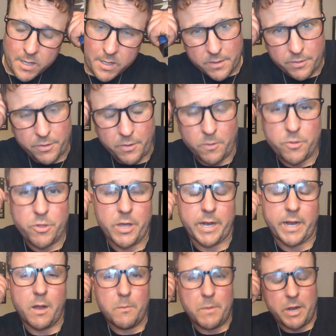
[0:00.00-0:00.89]
So
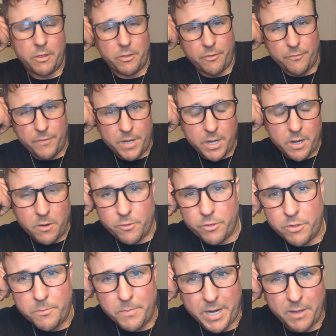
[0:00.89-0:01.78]
check out my other
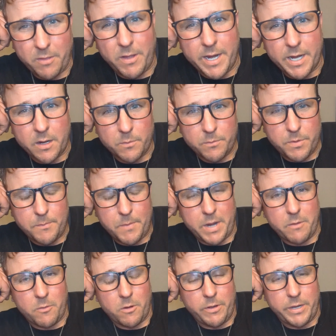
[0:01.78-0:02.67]
videos. You might like them. You
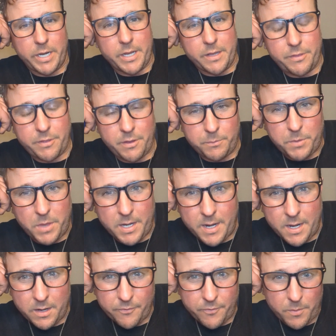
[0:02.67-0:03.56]
might really get something
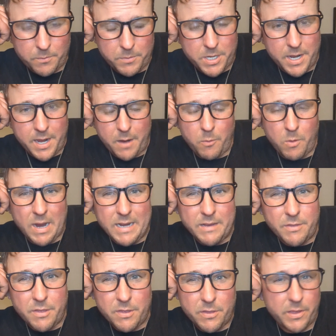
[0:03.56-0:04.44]
out of them.
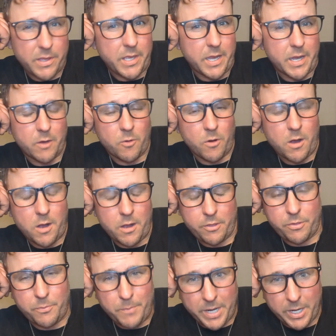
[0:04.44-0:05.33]
DIY TCA
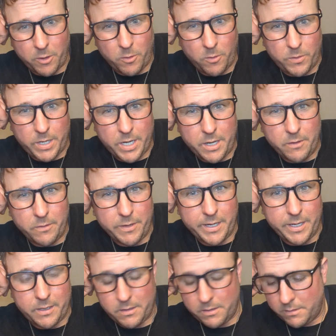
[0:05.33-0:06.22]
cross,
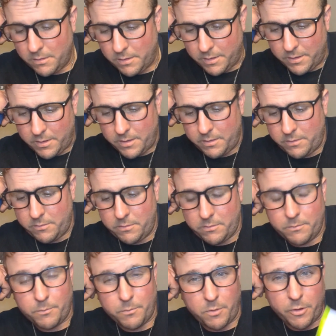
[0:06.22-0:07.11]
microneedling,
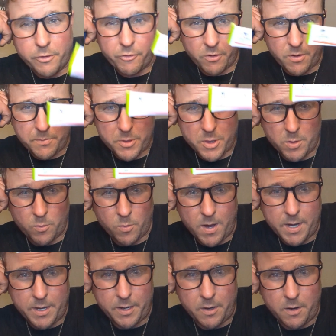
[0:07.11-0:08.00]
prescription
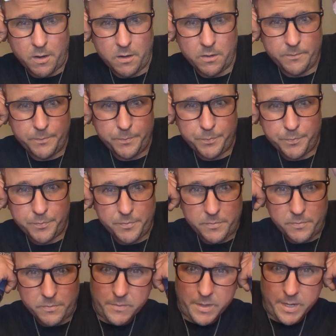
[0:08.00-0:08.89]
retinol
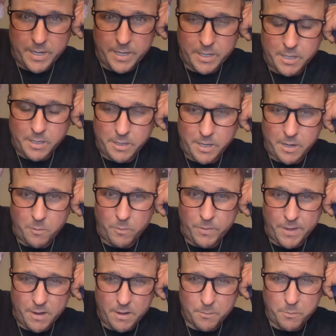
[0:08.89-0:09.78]
that I can get
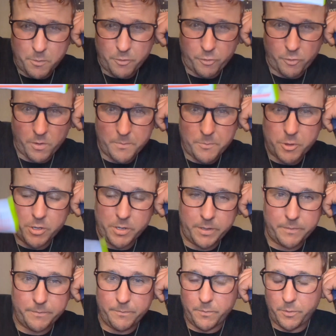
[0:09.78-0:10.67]
without a prescription.
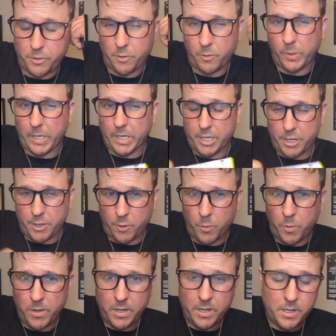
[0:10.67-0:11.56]
So can
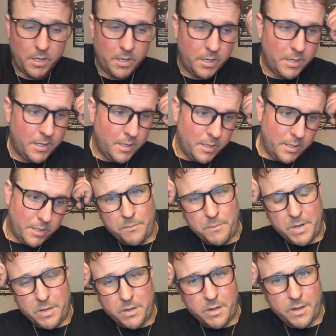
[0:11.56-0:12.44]
you. I've
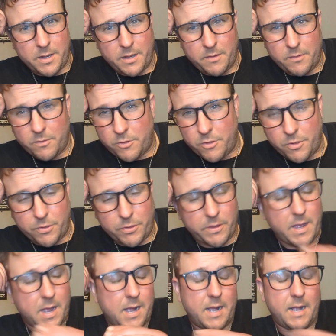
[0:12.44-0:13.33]
been
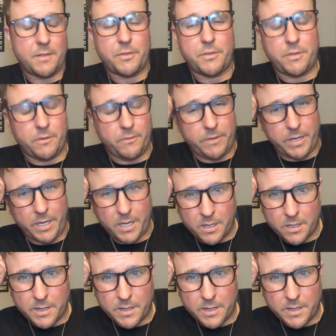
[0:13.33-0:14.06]
just constantly,